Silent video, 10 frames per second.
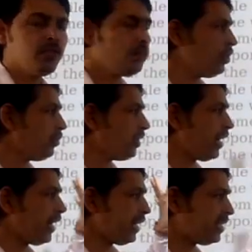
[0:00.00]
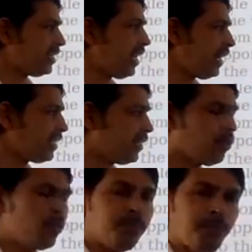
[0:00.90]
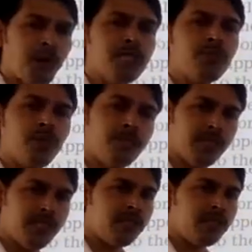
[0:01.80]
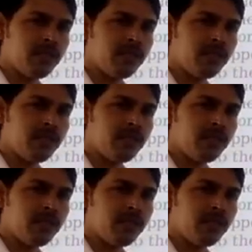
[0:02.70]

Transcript: So you can extract the good points from this.